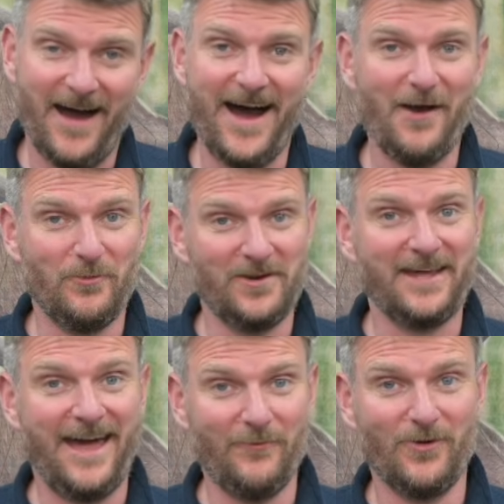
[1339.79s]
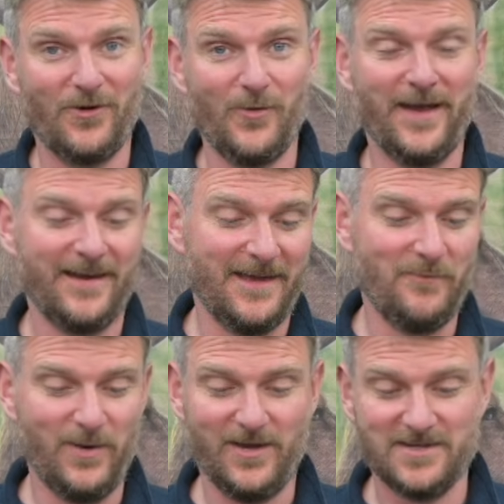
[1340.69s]
I would get one quickly,
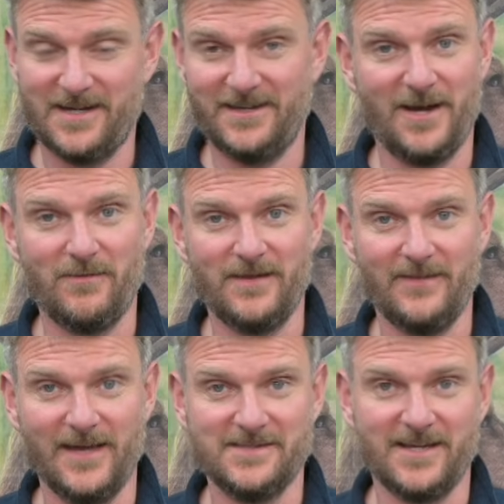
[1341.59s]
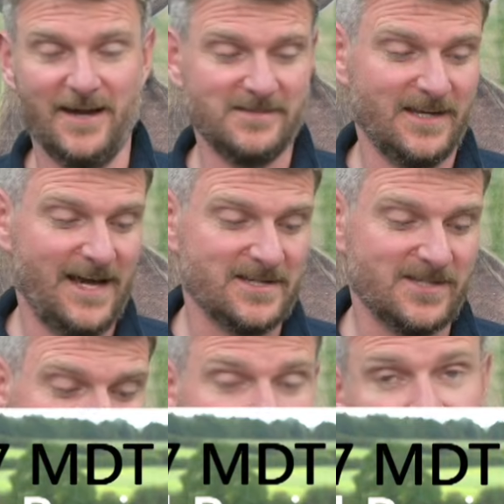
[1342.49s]
because I don't think these are going to
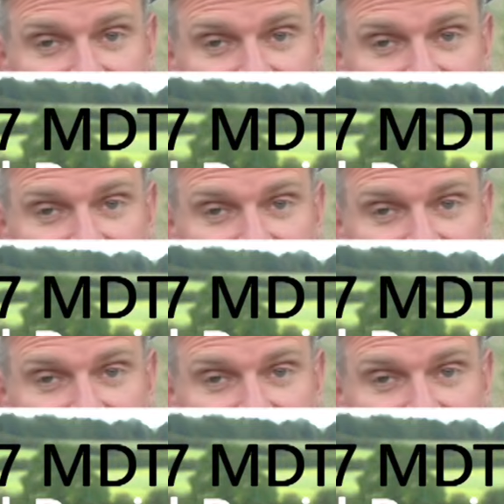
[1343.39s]
last long.